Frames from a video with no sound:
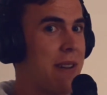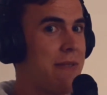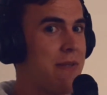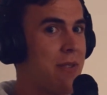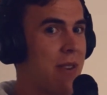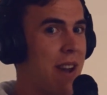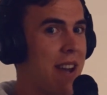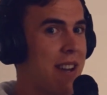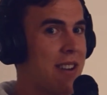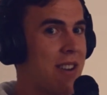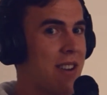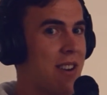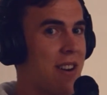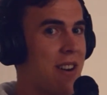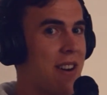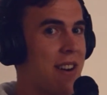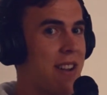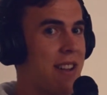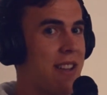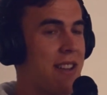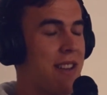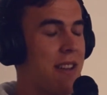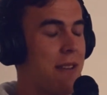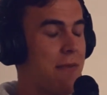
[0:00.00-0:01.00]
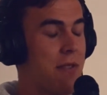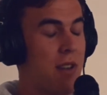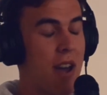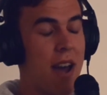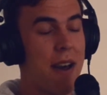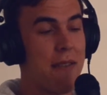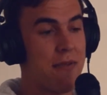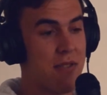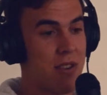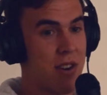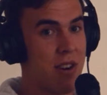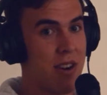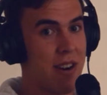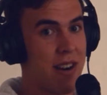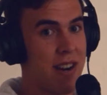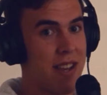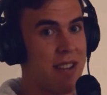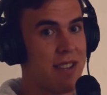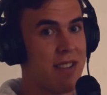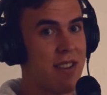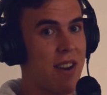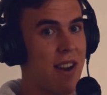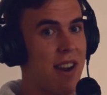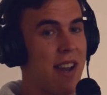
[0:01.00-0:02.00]
If you haven't heard
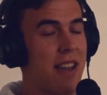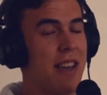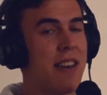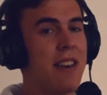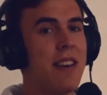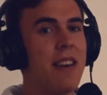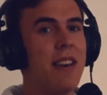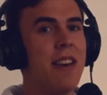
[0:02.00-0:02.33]
it, sorry,